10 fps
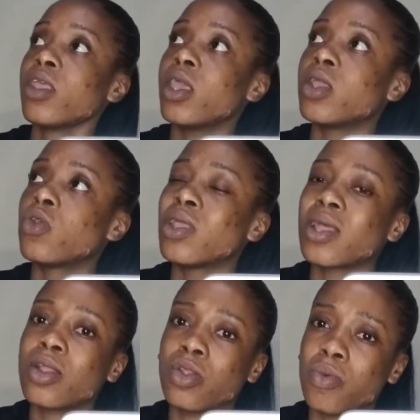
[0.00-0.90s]
And so he
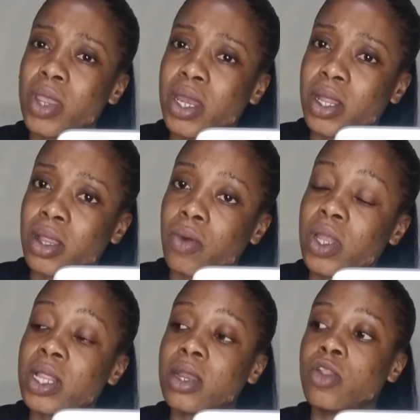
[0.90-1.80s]
started to read it. And
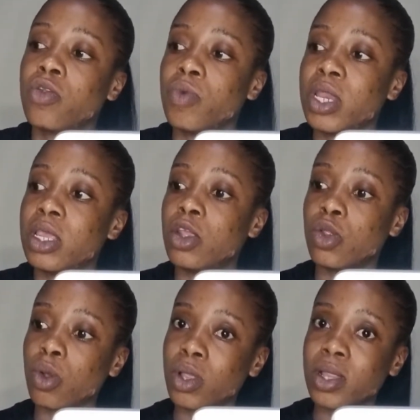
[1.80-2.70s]
when he started to read it, he
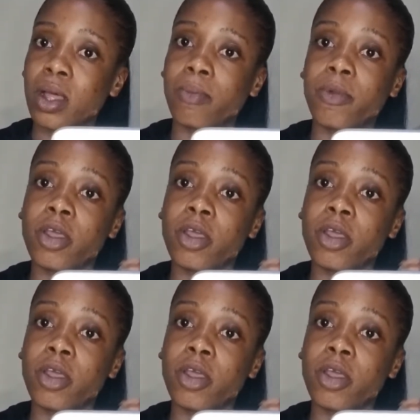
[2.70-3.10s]
saw some